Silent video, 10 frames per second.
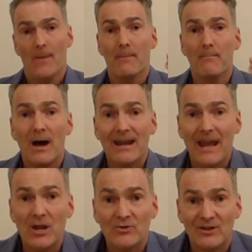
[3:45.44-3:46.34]
Now, Mike
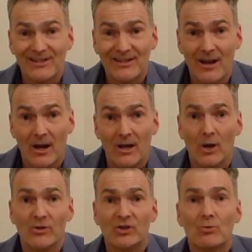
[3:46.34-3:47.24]
Hendricks and I,
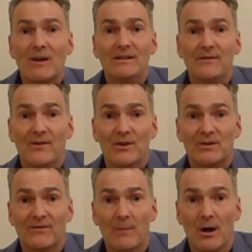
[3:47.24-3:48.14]
on the
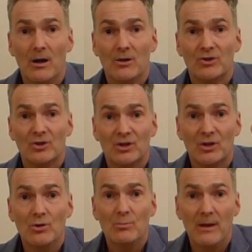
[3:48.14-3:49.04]
21st of March,
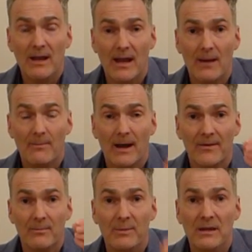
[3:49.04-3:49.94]
2 p.m.
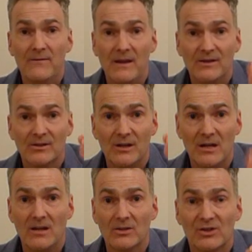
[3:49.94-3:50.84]
at the
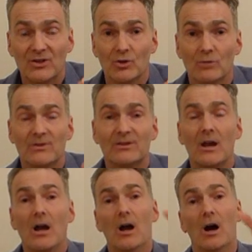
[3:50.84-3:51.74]
BVT Eden
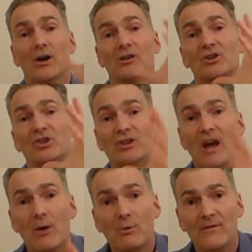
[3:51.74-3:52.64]
Stoops, are going to
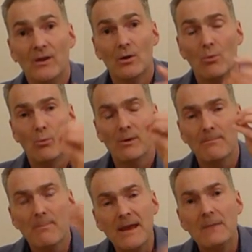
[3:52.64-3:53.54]
share with you what we
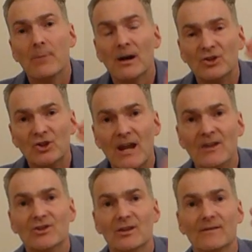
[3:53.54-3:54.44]
mean by
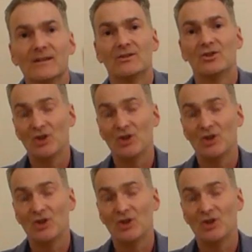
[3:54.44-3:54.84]
changing this